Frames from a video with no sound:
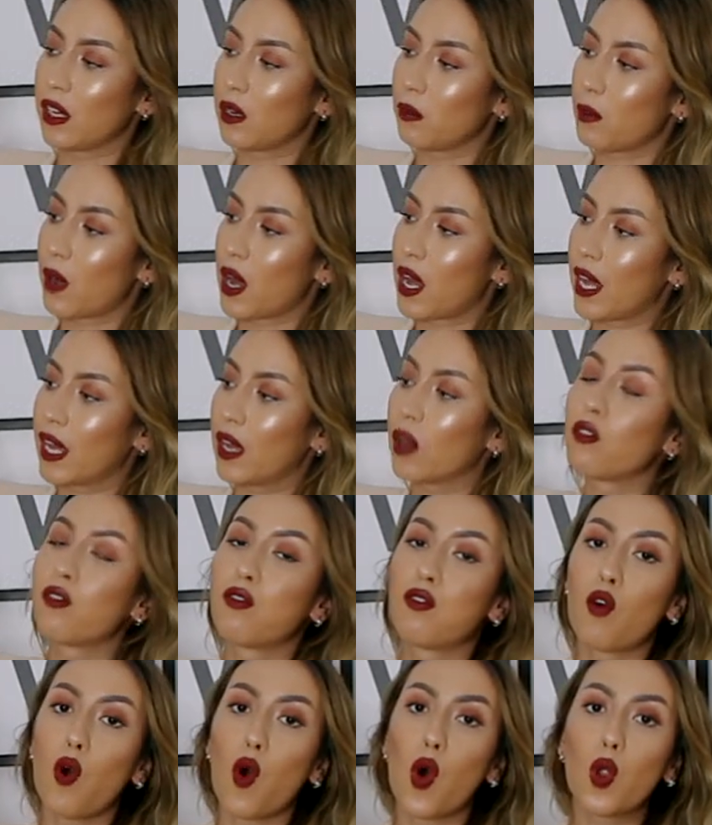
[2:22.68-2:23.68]
in my
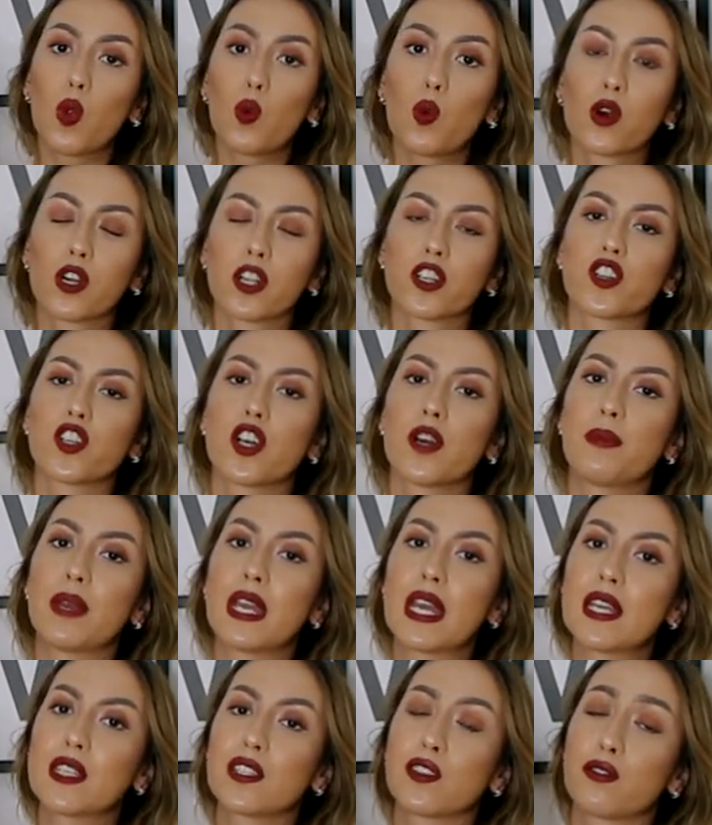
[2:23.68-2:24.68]
fall wardrobe
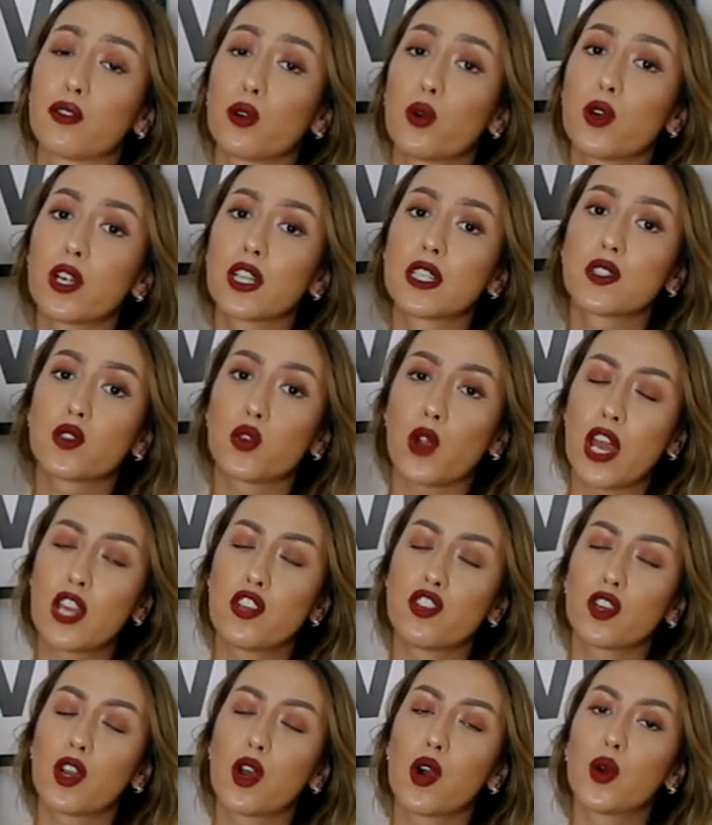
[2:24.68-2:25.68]
is of course
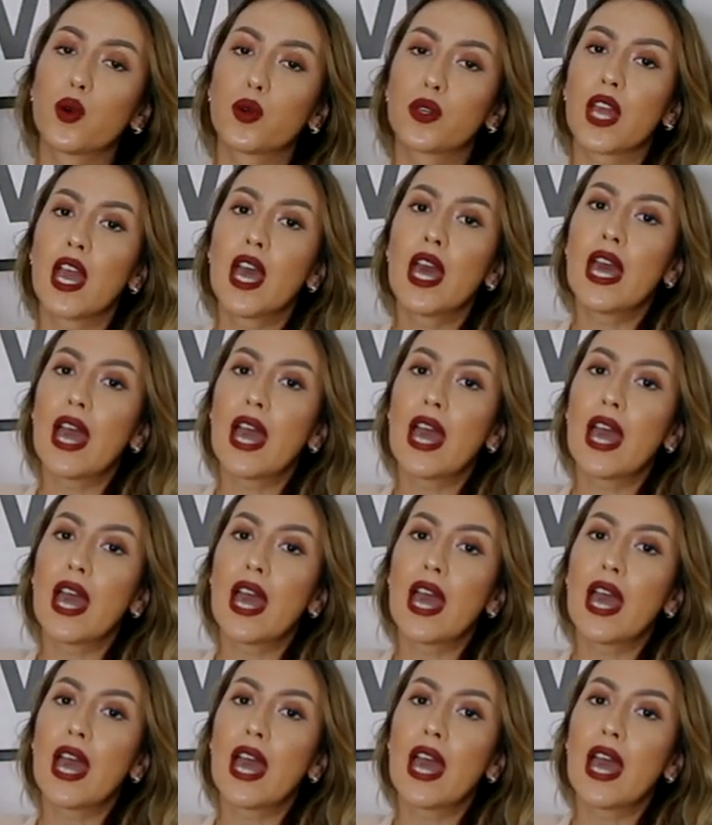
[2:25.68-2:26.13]
trench coat.